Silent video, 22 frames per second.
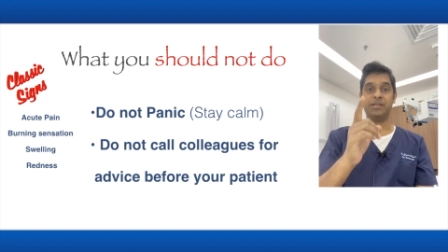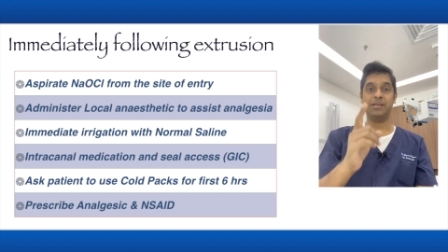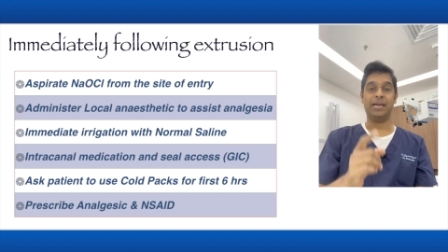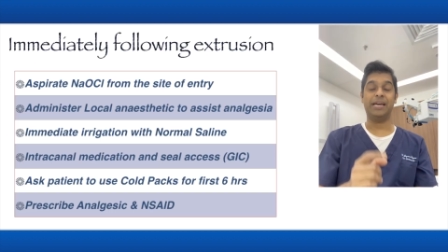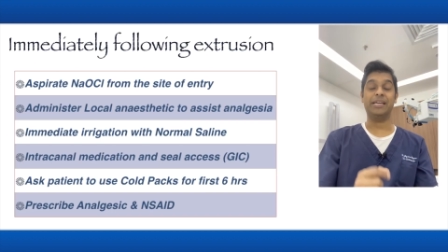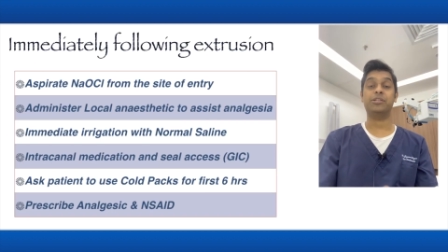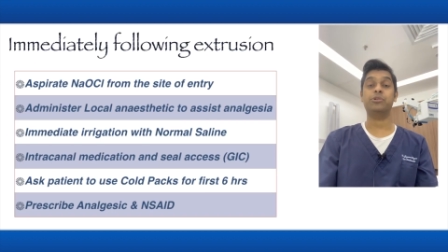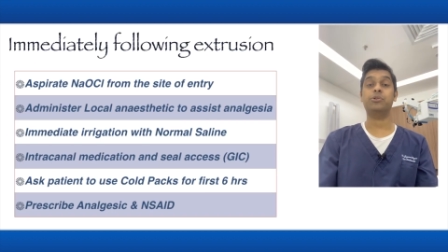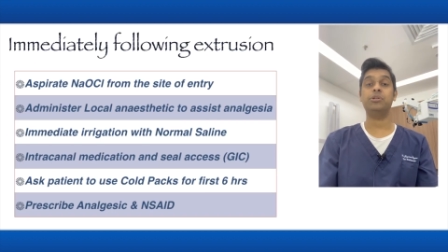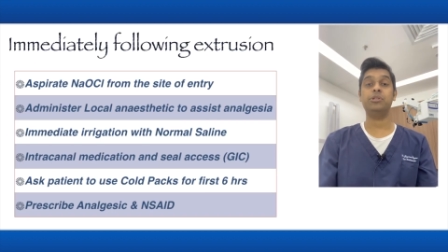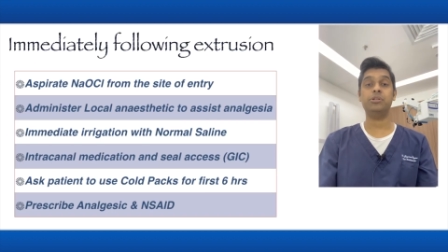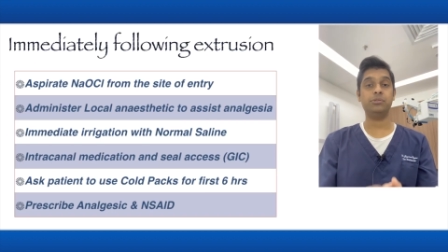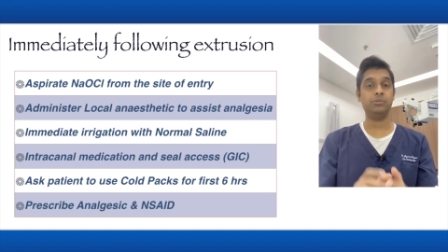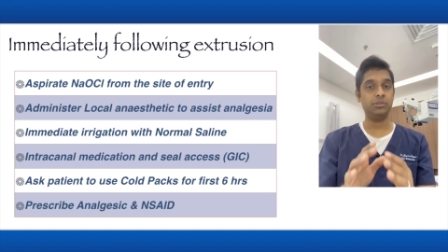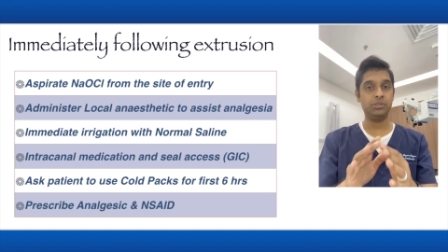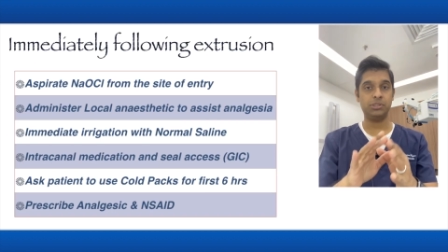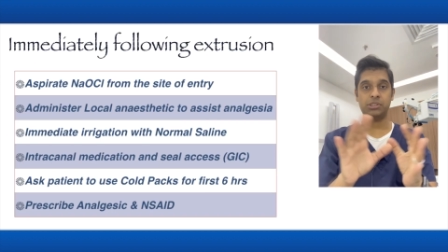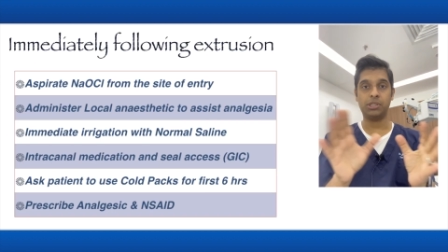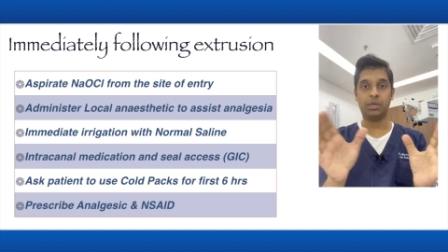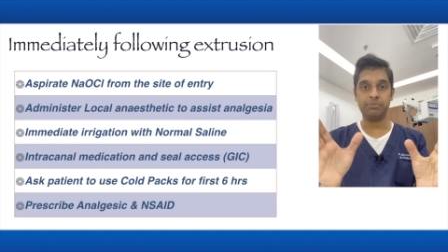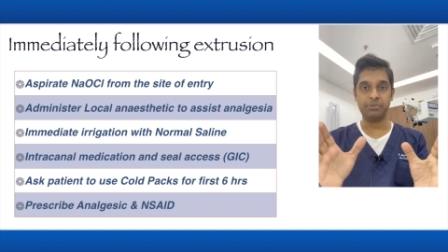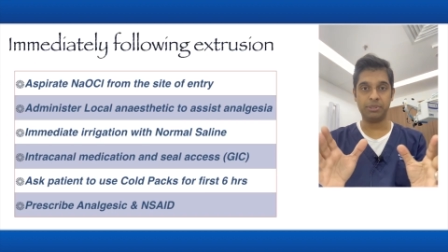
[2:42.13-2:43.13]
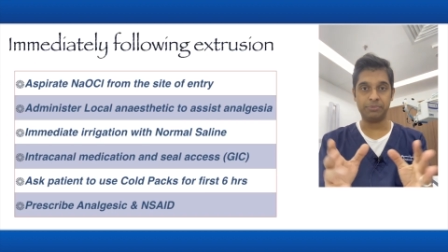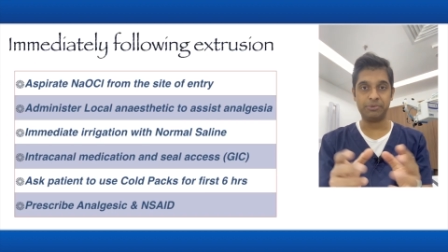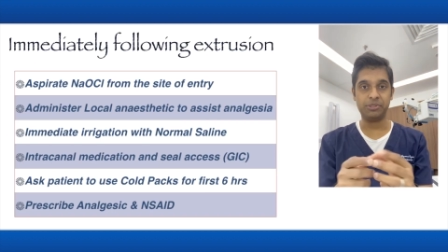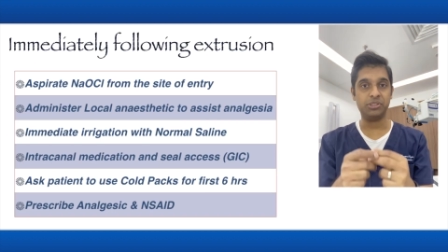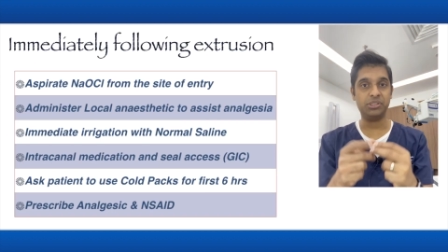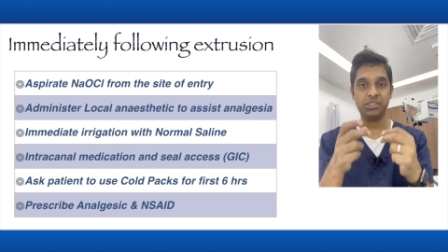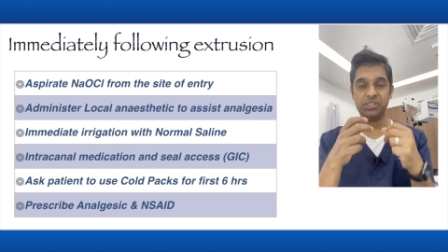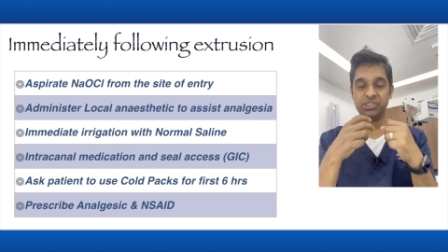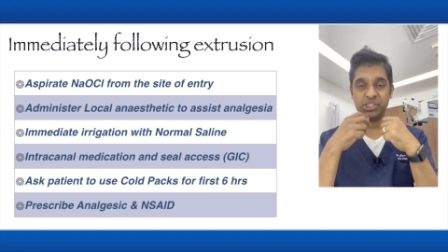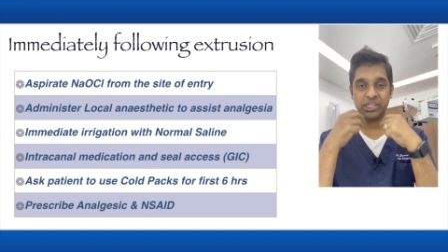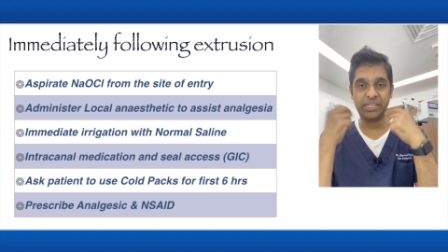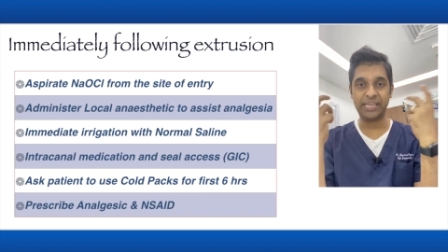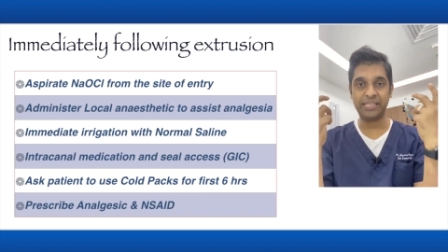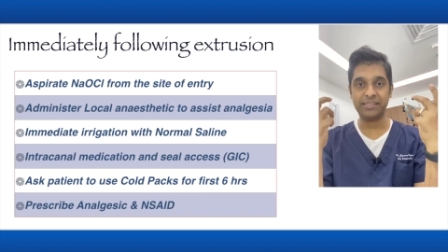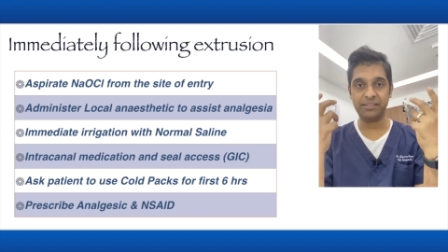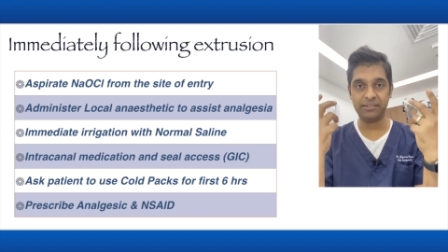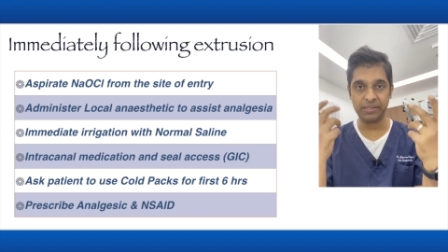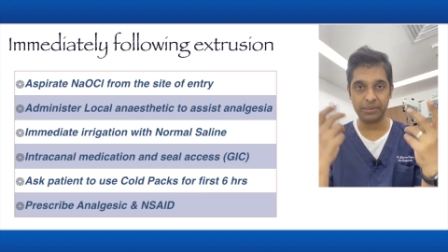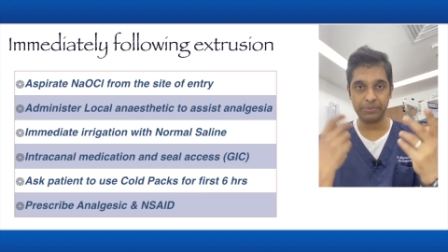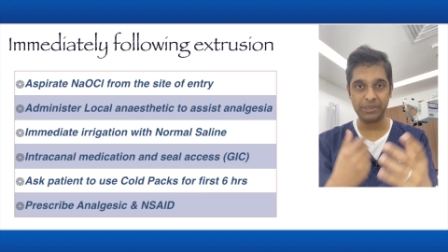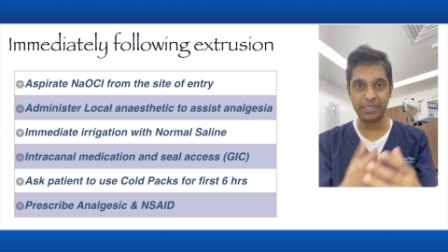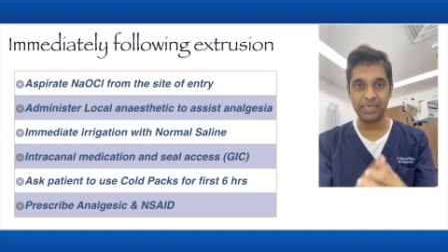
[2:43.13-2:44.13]
I told you, stop the procedure, get
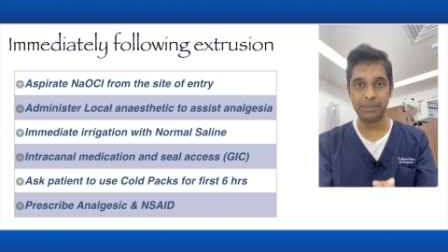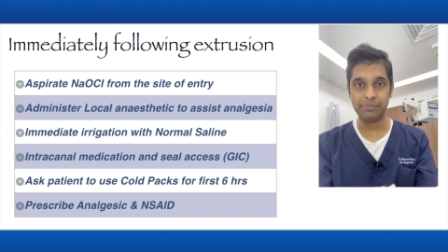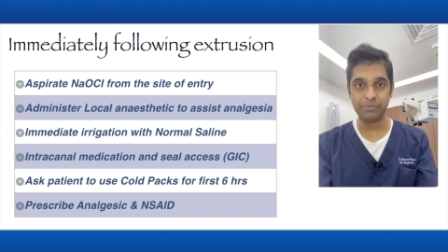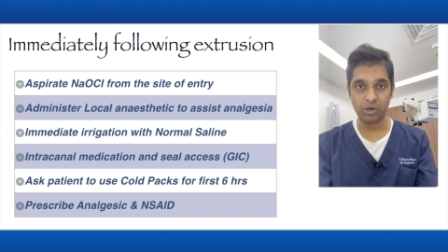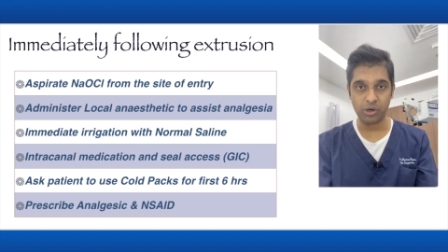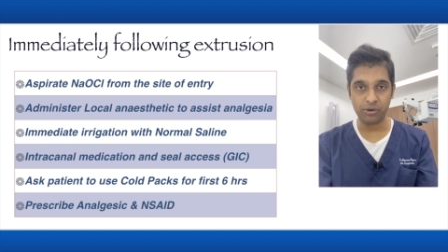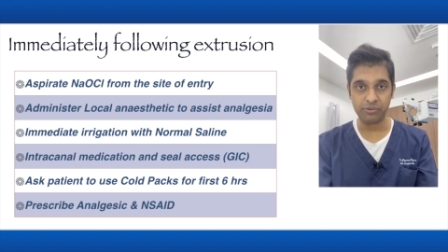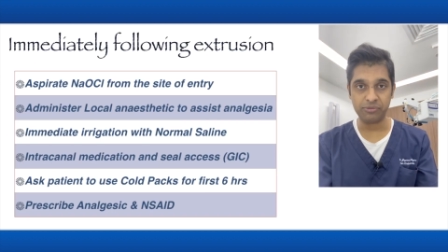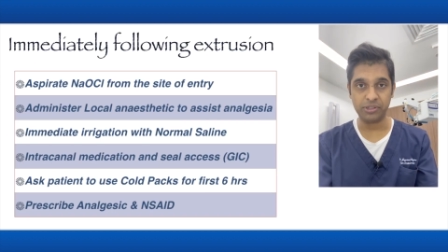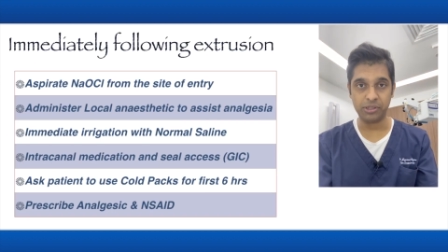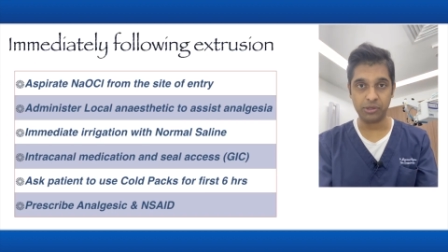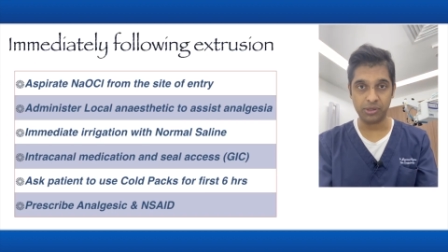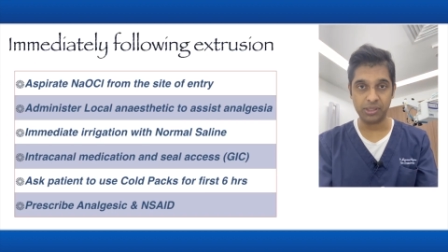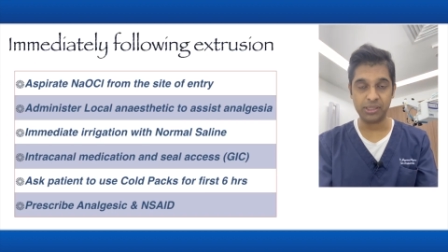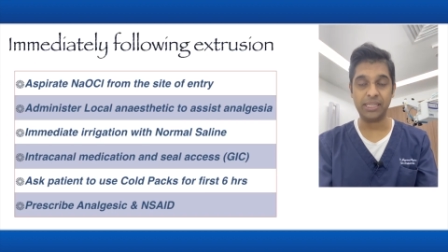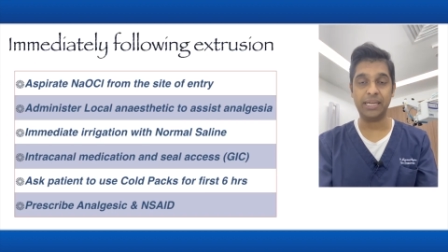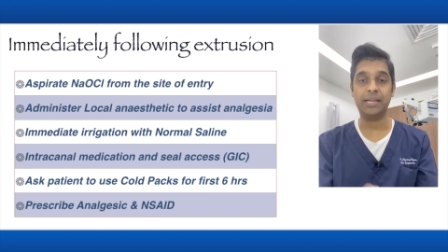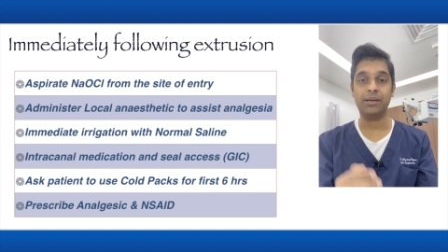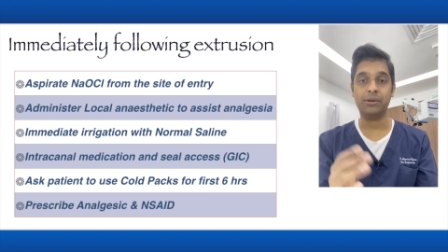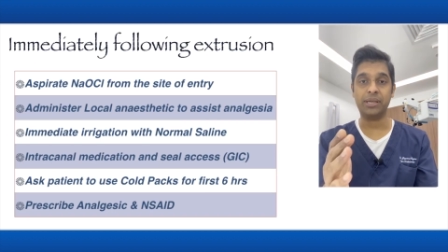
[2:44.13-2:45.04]
the rubber dam off and all that.